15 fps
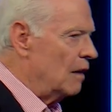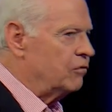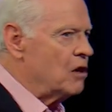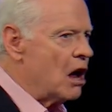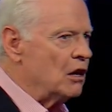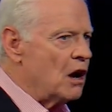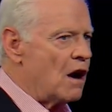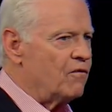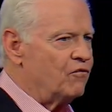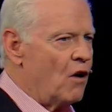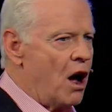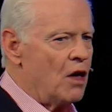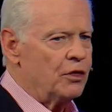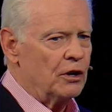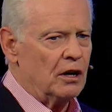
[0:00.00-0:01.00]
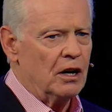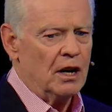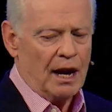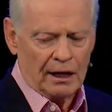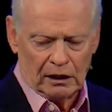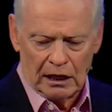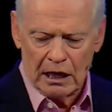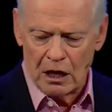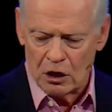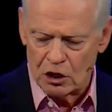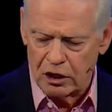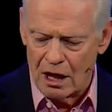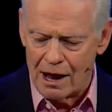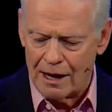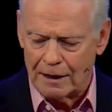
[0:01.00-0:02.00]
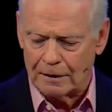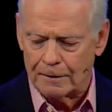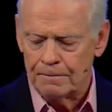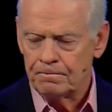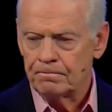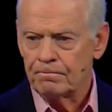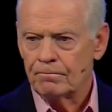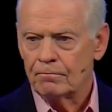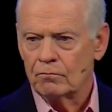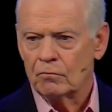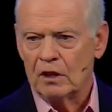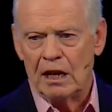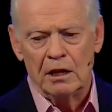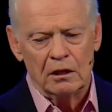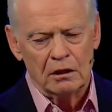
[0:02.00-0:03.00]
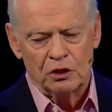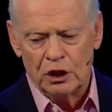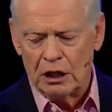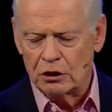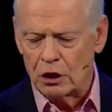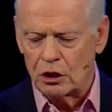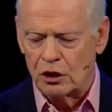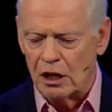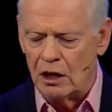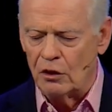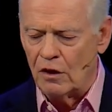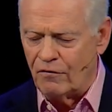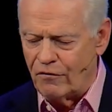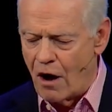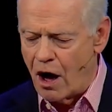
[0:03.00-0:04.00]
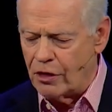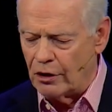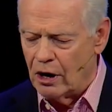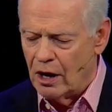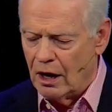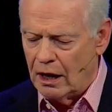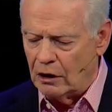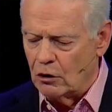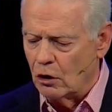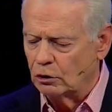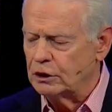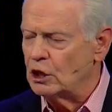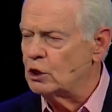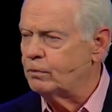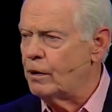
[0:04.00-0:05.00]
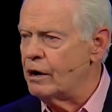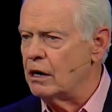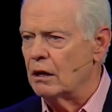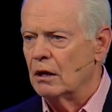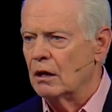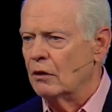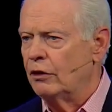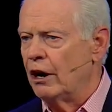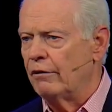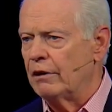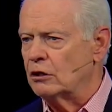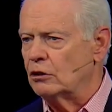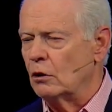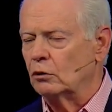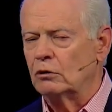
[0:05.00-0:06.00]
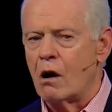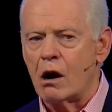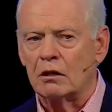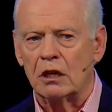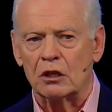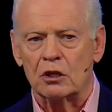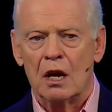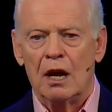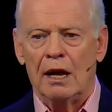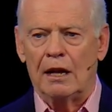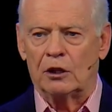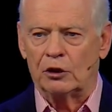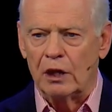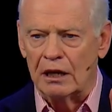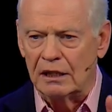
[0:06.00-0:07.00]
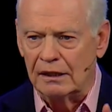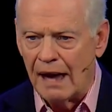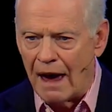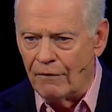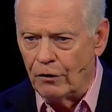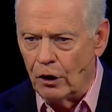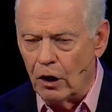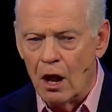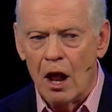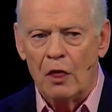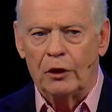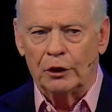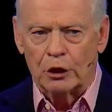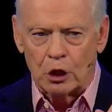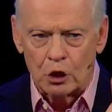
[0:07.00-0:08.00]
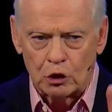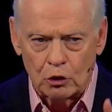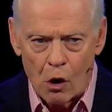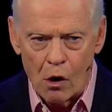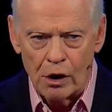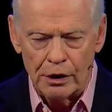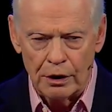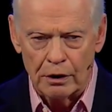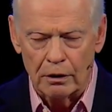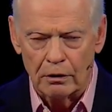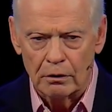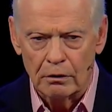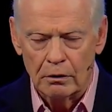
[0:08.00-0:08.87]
of God our Father, and he is light. In Jesus, in the Father, in the Holy Spirit, there is no darkness. It's the devil, the destroyer,